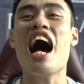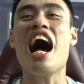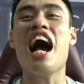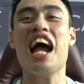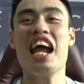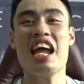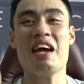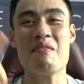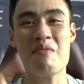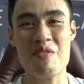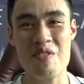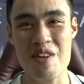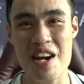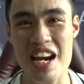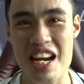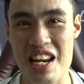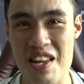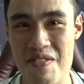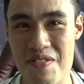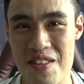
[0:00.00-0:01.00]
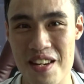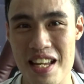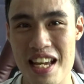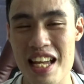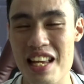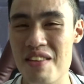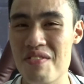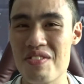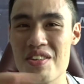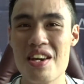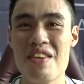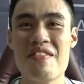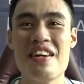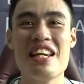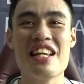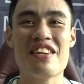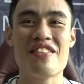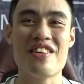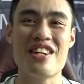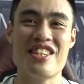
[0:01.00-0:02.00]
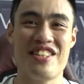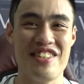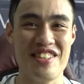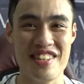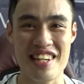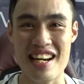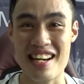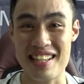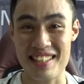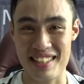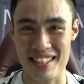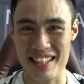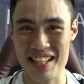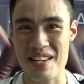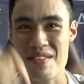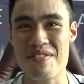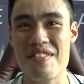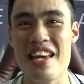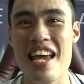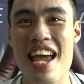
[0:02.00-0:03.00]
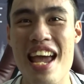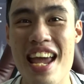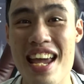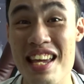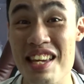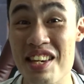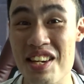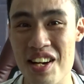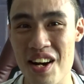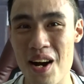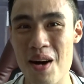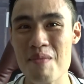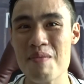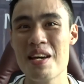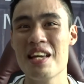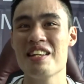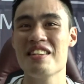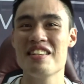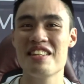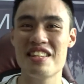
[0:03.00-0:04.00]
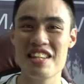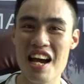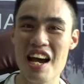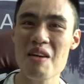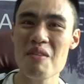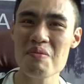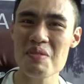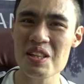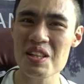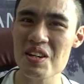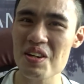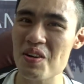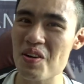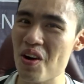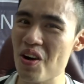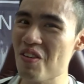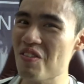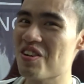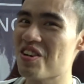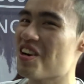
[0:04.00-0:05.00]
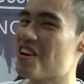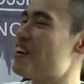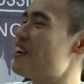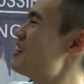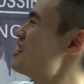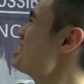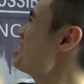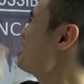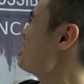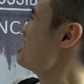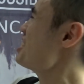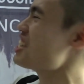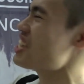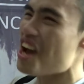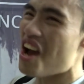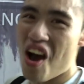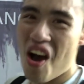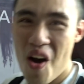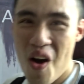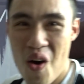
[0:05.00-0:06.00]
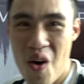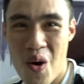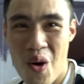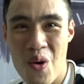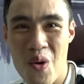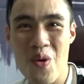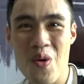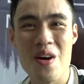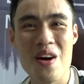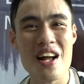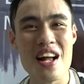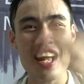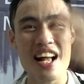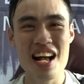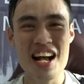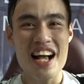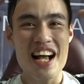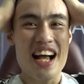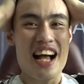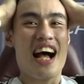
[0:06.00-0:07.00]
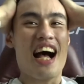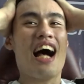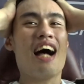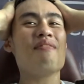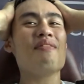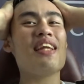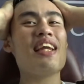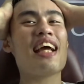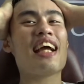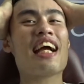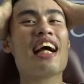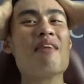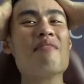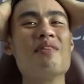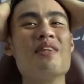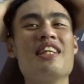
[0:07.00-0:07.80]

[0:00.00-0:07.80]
I am ready for that. If you have any question to ask, leave a comment down below. Overall, yo, I mean, I can't